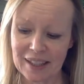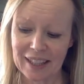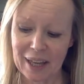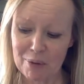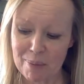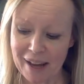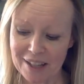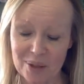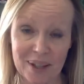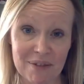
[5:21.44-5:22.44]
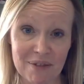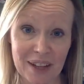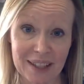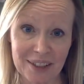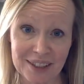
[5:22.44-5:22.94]
Okay, we're back to
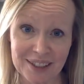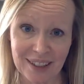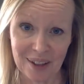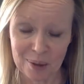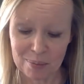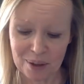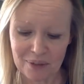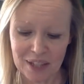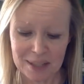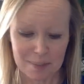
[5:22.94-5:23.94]
Invaders on the previous